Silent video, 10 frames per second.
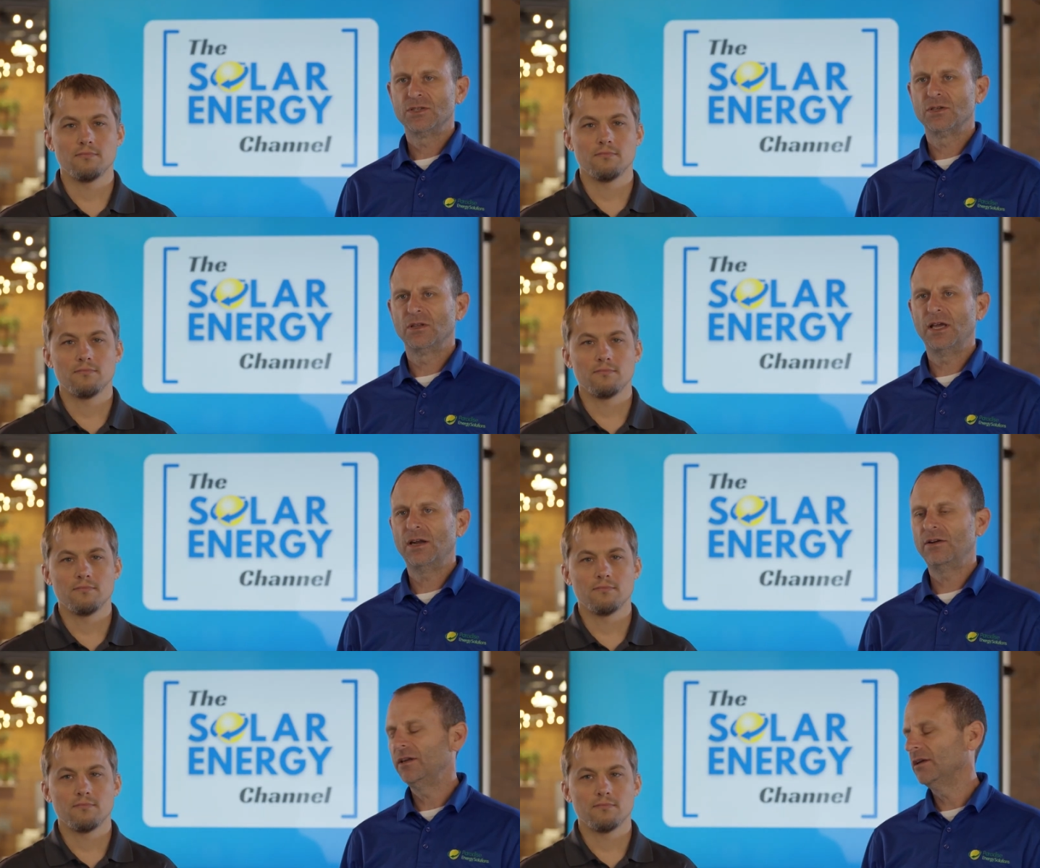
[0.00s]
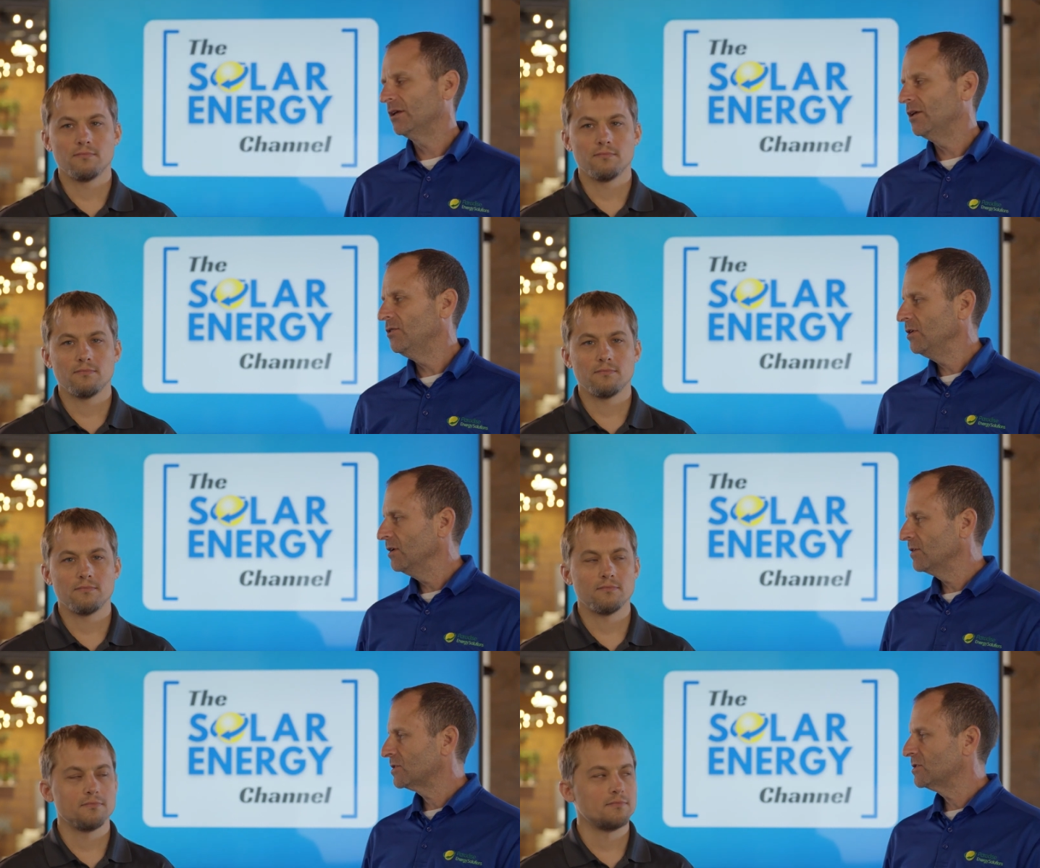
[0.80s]
Speaker 1: So Larry, can you
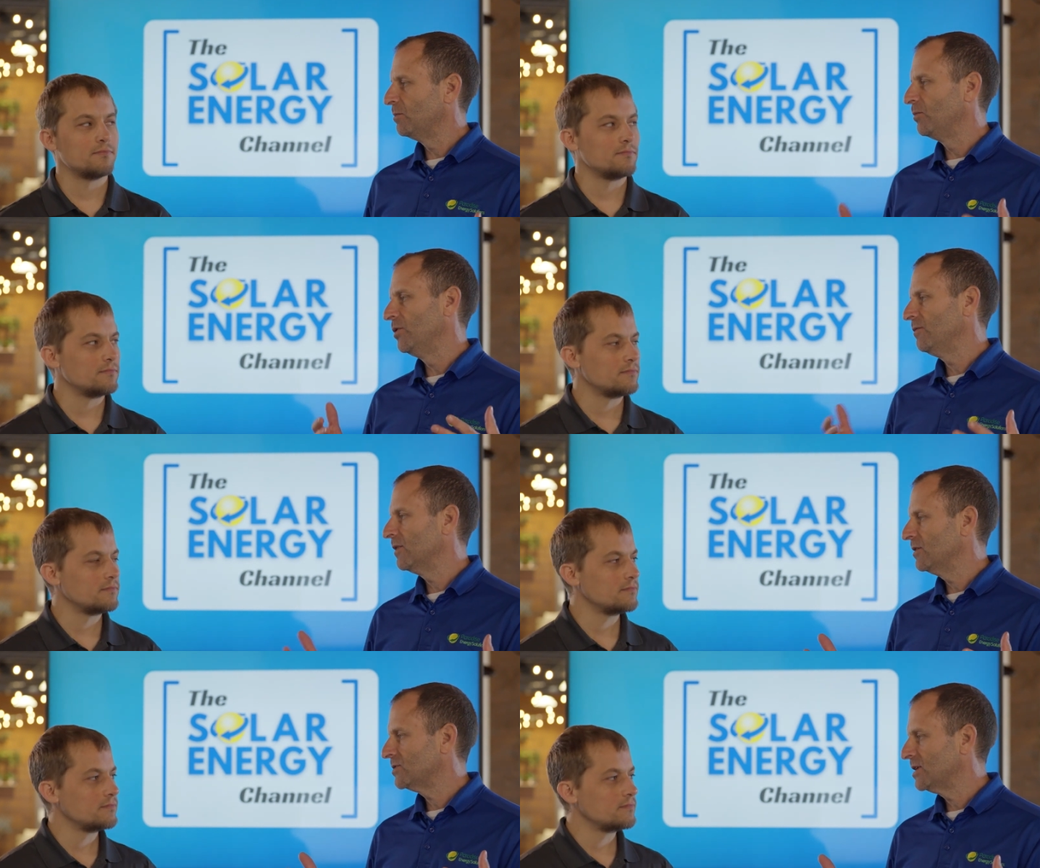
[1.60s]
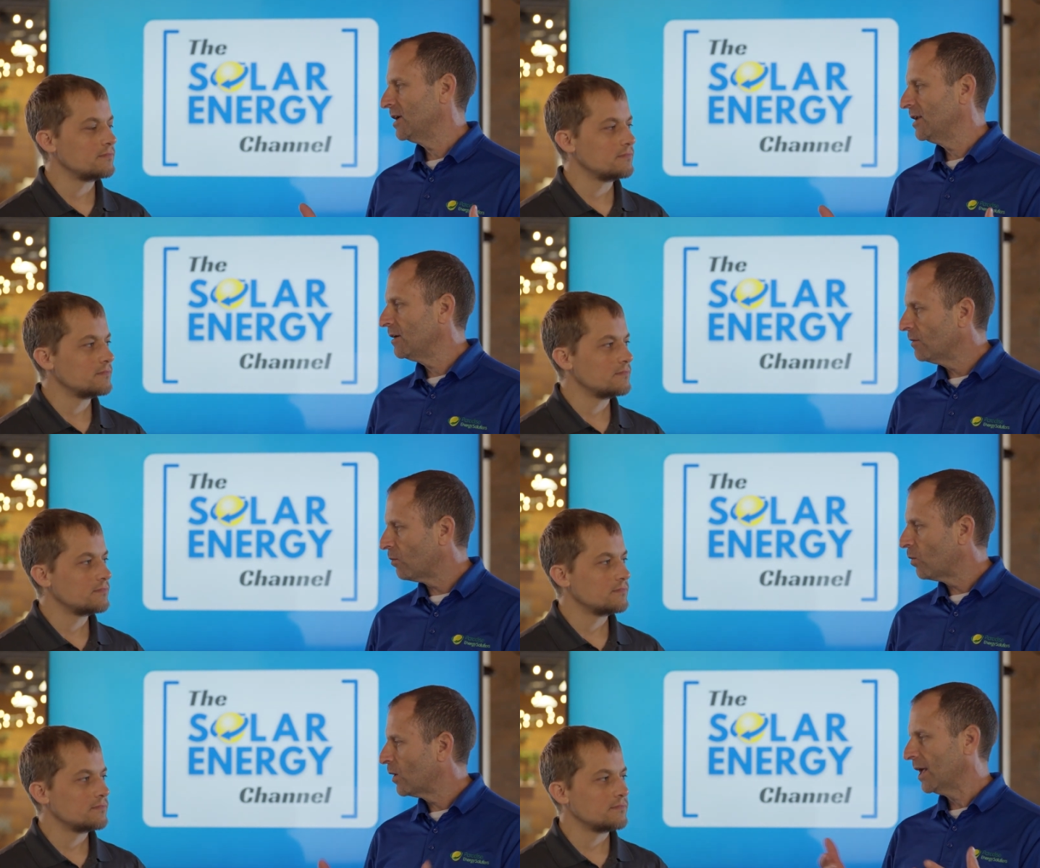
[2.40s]
give us a brief understanding
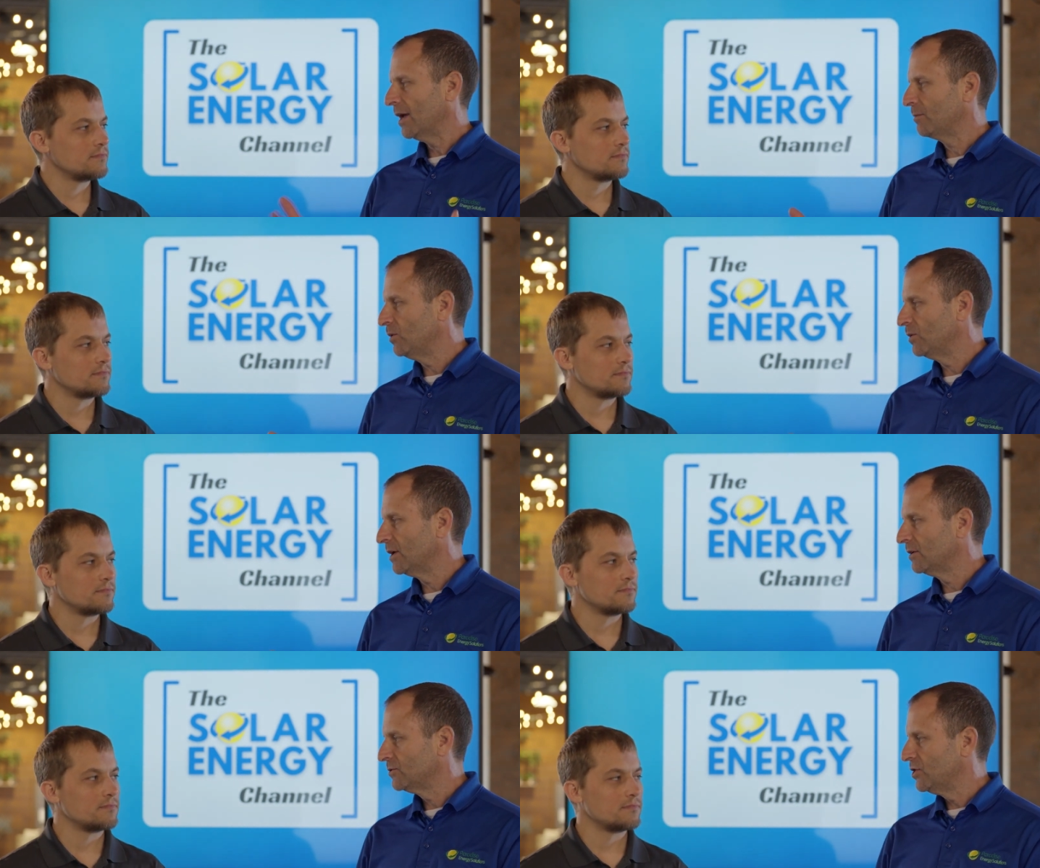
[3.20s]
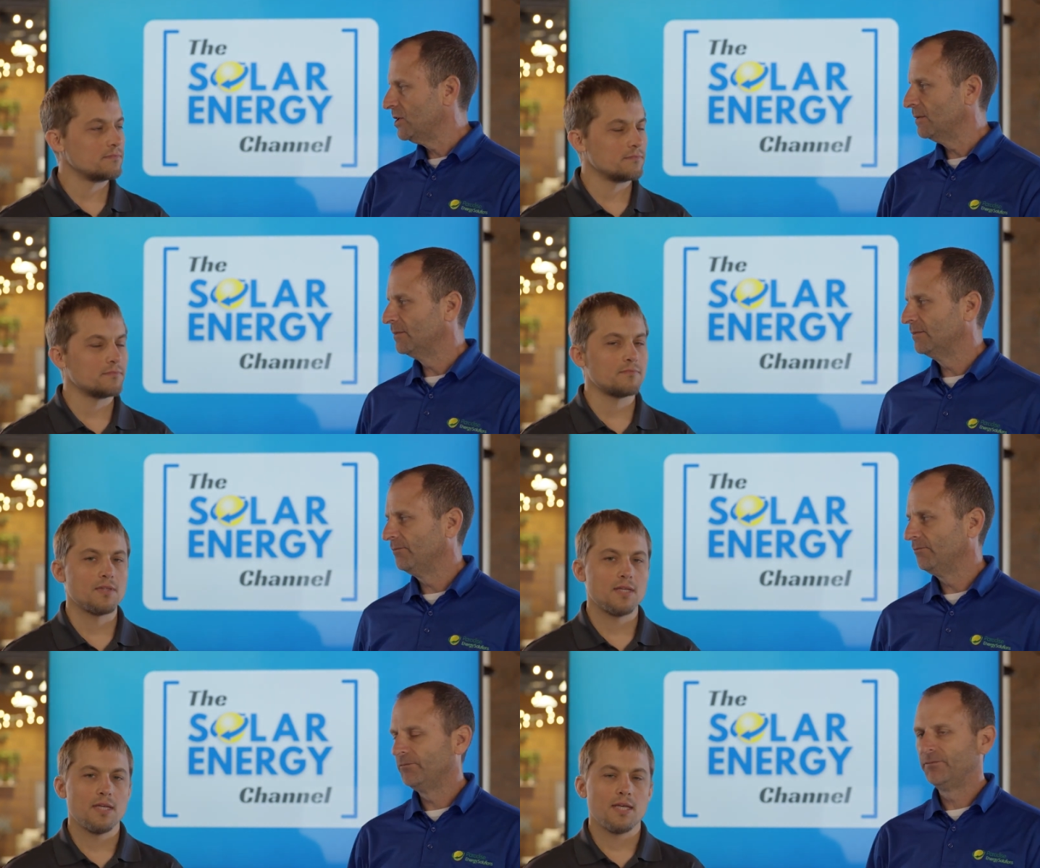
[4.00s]
of what happened with LG?
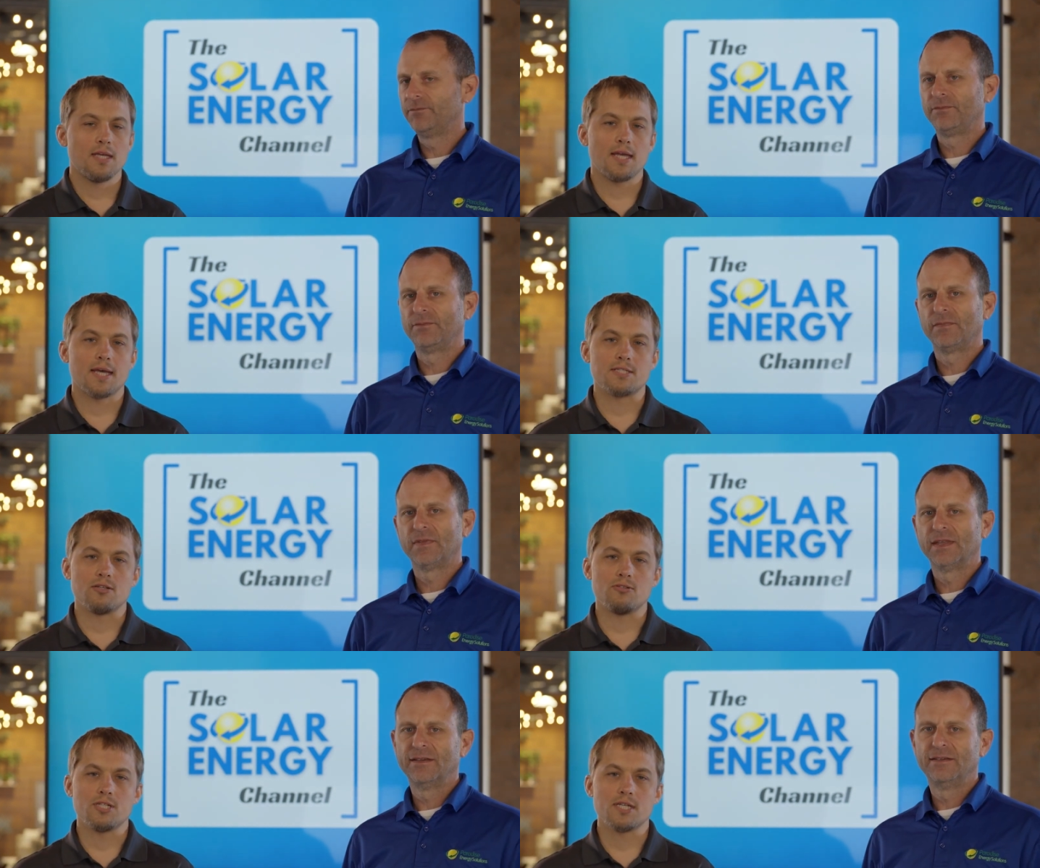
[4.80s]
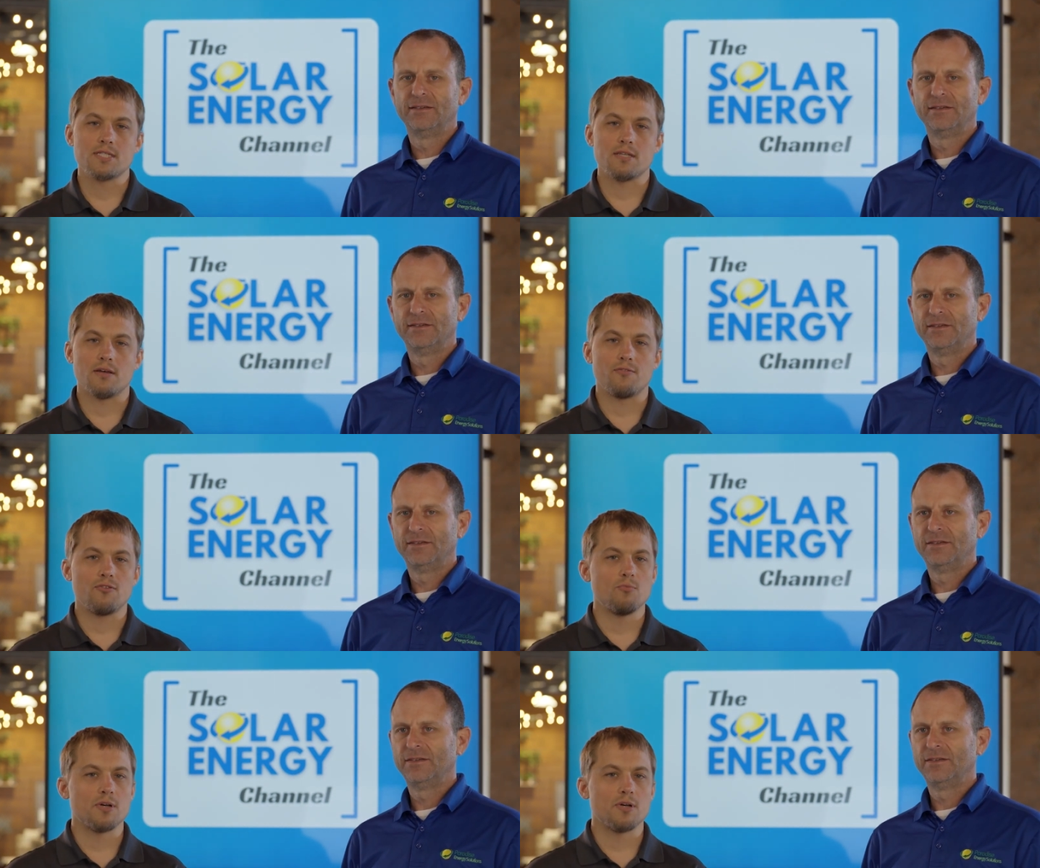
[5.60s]
Speaker 2: Yeah, so just a few